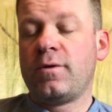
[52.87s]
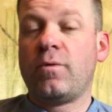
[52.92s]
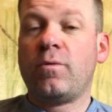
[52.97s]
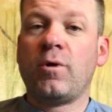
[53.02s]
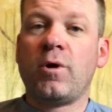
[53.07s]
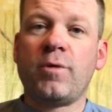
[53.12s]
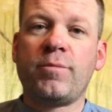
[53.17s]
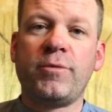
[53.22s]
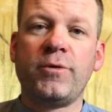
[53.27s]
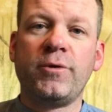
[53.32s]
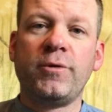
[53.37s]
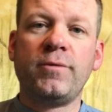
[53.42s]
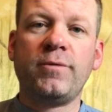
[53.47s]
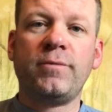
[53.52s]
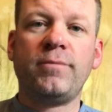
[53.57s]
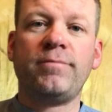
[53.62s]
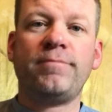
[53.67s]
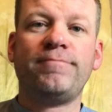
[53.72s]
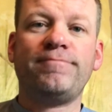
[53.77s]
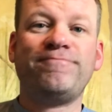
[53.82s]
work
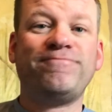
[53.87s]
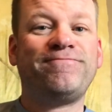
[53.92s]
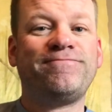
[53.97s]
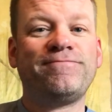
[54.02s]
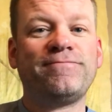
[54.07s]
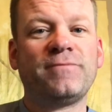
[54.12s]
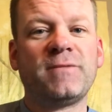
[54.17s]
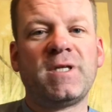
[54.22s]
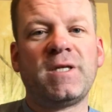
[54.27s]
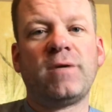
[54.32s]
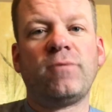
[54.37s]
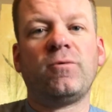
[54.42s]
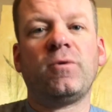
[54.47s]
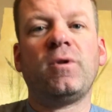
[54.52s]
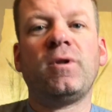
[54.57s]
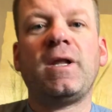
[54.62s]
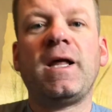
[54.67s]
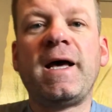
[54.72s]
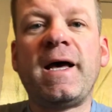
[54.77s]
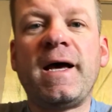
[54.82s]
boot that
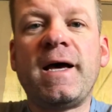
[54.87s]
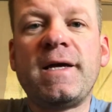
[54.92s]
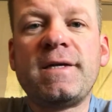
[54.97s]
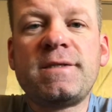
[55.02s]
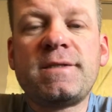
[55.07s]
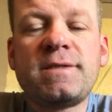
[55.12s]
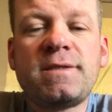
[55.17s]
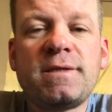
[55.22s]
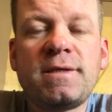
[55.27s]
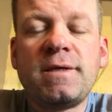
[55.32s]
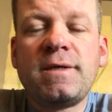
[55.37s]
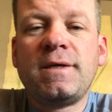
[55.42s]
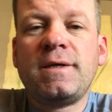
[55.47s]
will last.